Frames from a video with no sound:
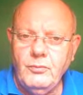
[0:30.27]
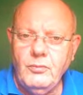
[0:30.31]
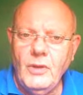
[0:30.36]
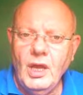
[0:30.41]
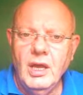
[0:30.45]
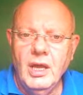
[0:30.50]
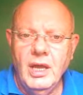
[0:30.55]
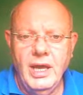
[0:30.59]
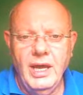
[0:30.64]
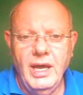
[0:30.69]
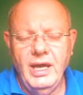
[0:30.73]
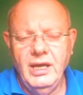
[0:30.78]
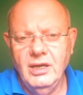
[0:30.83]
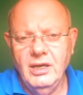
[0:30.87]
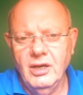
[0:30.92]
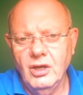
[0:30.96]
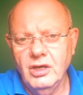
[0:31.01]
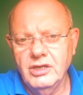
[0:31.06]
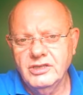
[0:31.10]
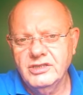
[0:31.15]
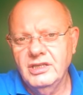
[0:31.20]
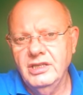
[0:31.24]
And
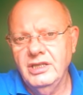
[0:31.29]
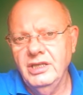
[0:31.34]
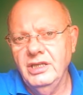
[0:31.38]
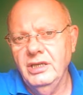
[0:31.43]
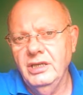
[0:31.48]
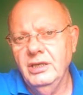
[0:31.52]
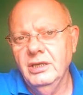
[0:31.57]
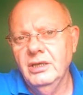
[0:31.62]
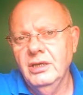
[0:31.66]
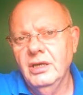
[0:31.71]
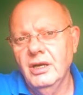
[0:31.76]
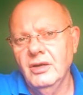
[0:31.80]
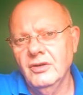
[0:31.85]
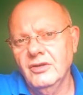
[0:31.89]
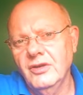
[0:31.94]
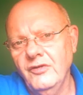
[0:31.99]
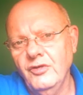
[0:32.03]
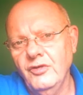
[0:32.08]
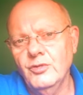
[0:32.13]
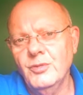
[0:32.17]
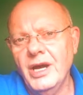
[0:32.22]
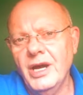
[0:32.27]
lastly, I'll give you
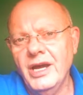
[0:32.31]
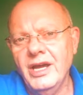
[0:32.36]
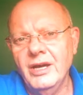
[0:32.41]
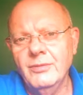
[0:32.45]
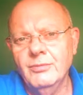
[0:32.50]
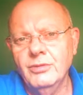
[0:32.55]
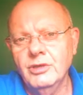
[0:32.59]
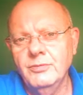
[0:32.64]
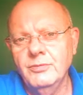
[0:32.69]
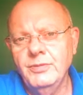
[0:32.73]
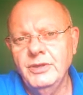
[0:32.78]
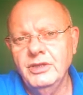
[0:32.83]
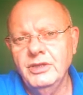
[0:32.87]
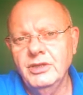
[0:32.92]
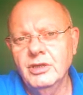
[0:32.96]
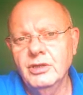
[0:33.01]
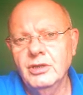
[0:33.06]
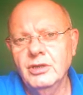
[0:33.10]
my humble opinion